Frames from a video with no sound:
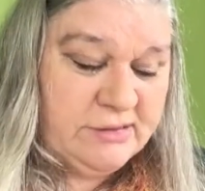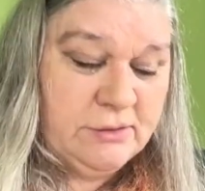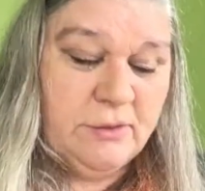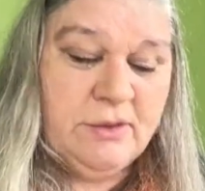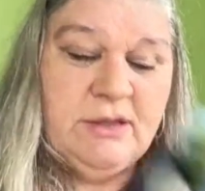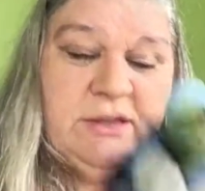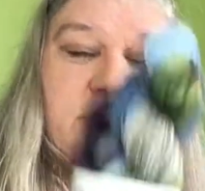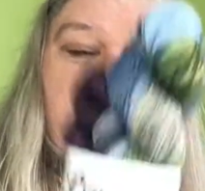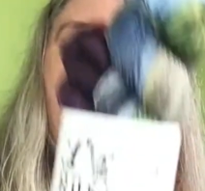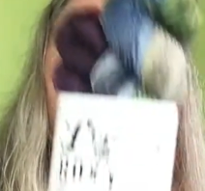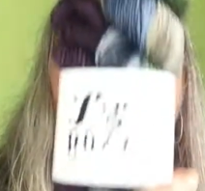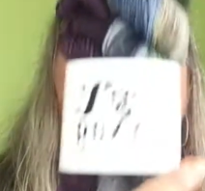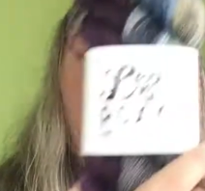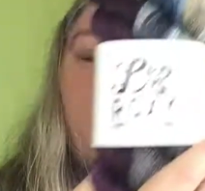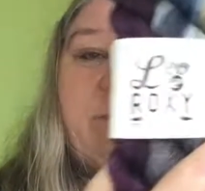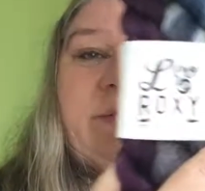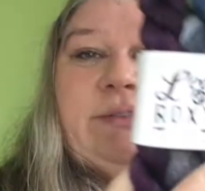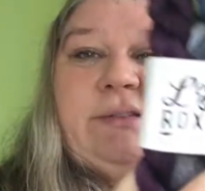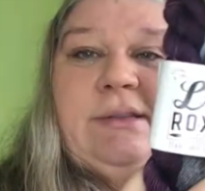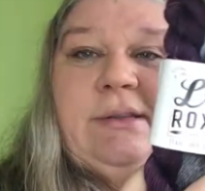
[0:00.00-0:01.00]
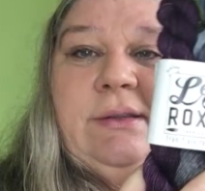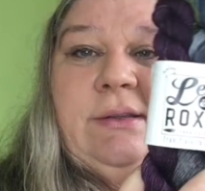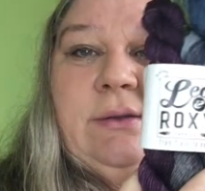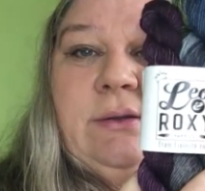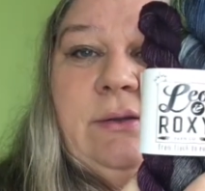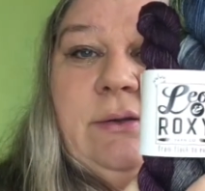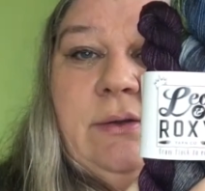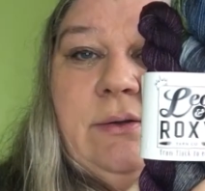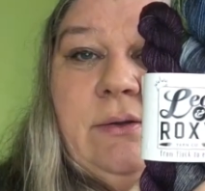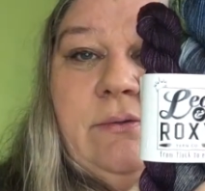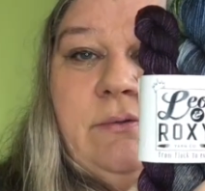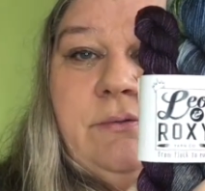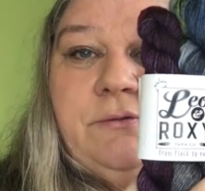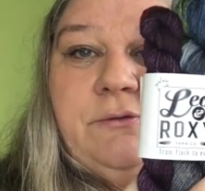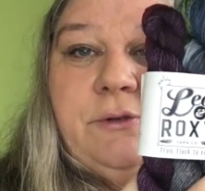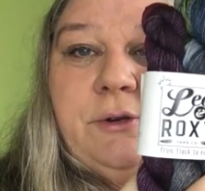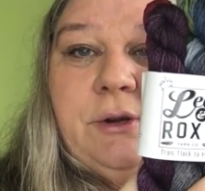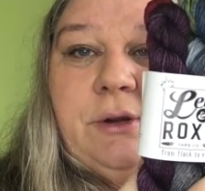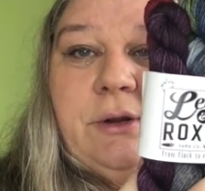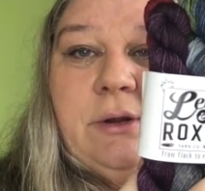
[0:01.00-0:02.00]
the dyers
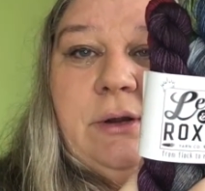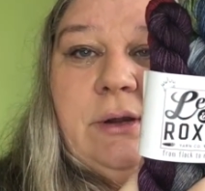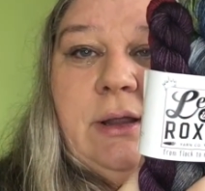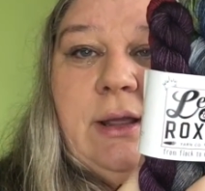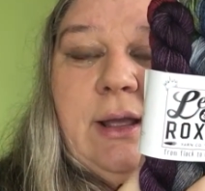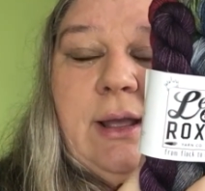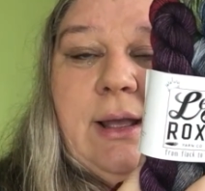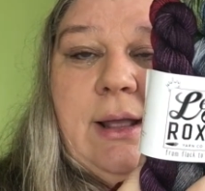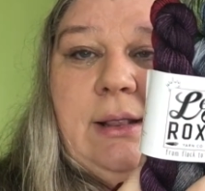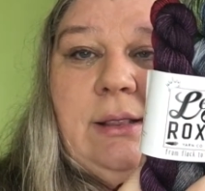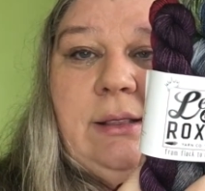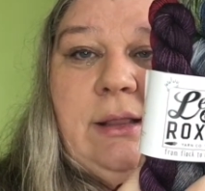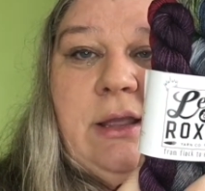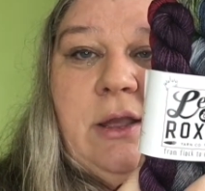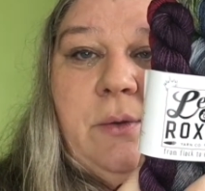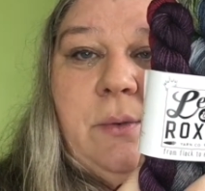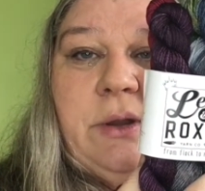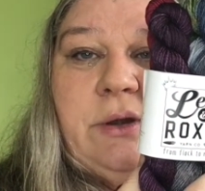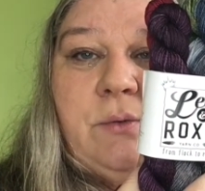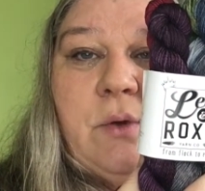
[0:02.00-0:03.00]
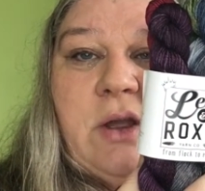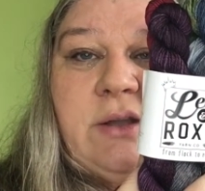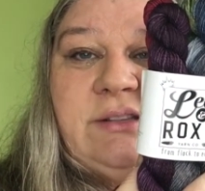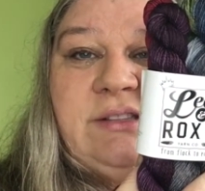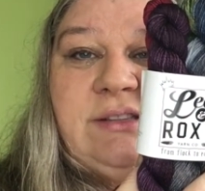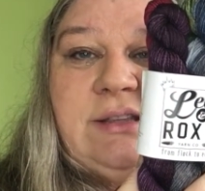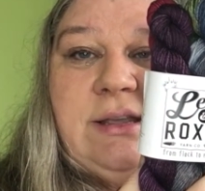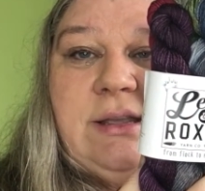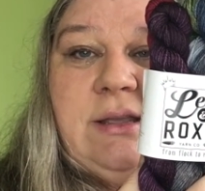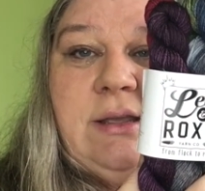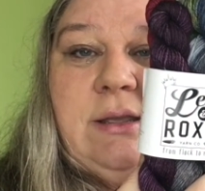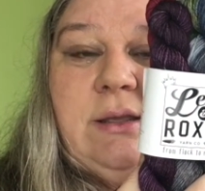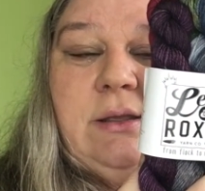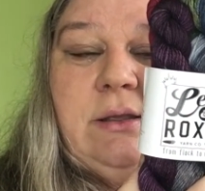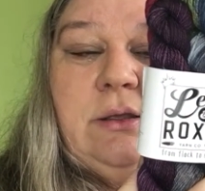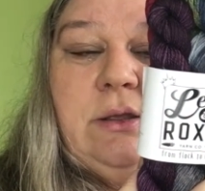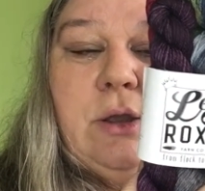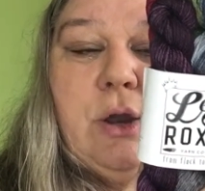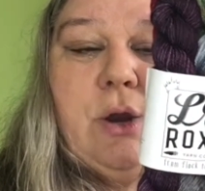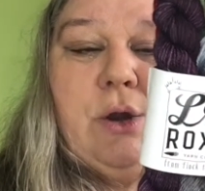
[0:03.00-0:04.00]
for Leo and Roxy
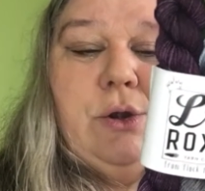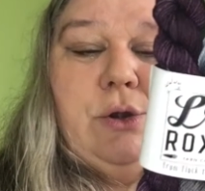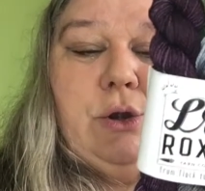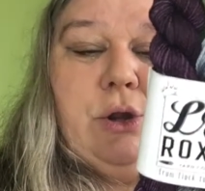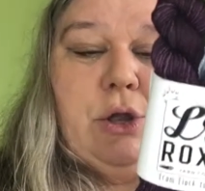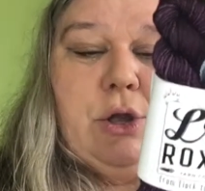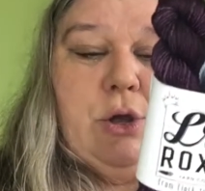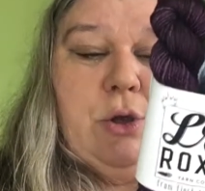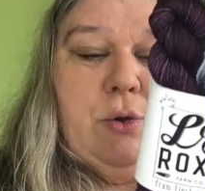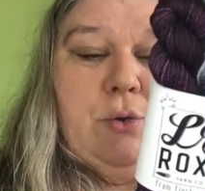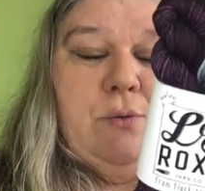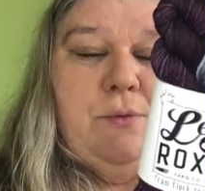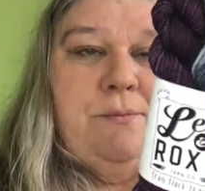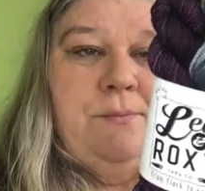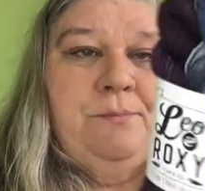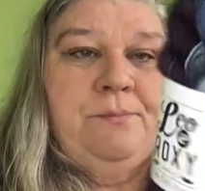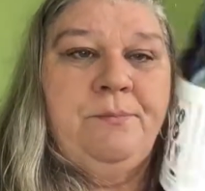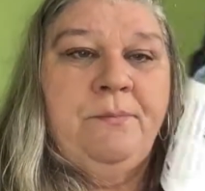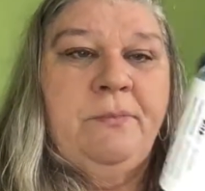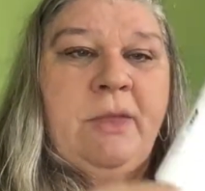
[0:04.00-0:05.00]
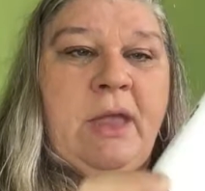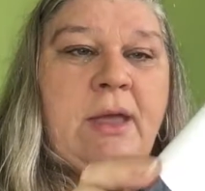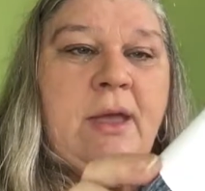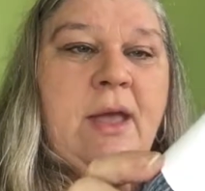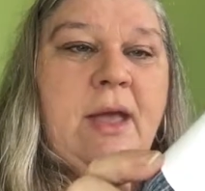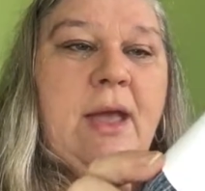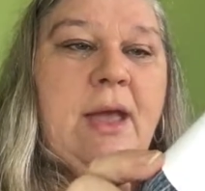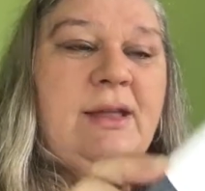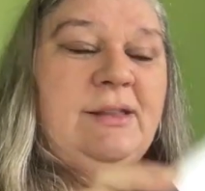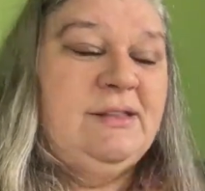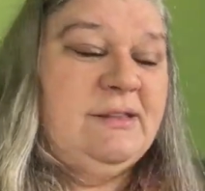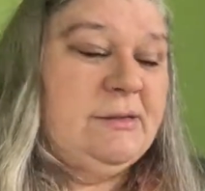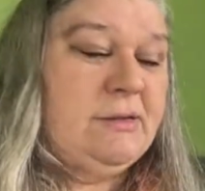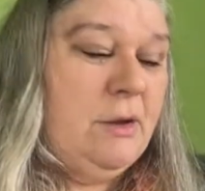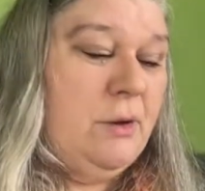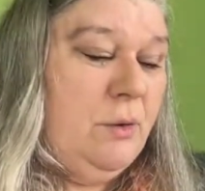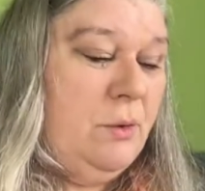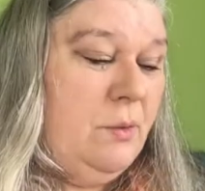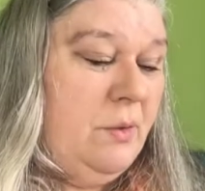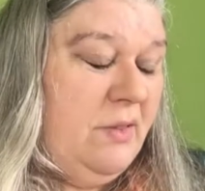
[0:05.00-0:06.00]
Yarn Co. And
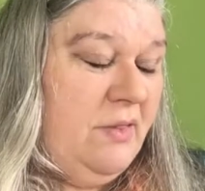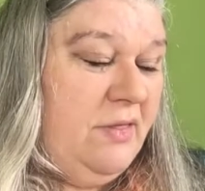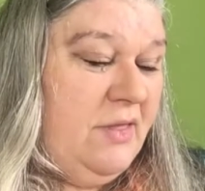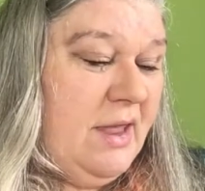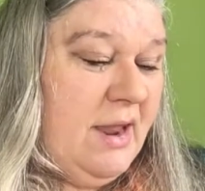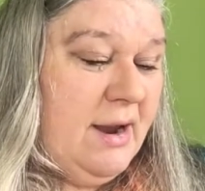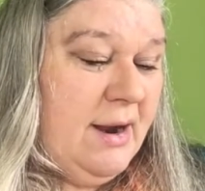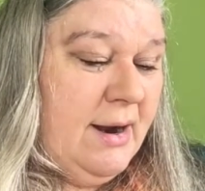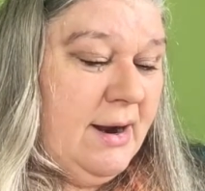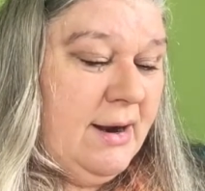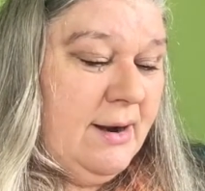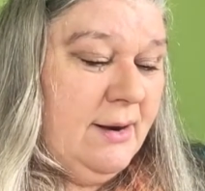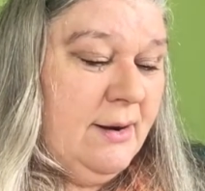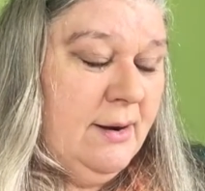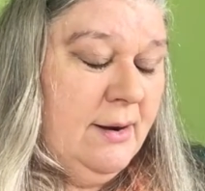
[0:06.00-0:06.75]
so they're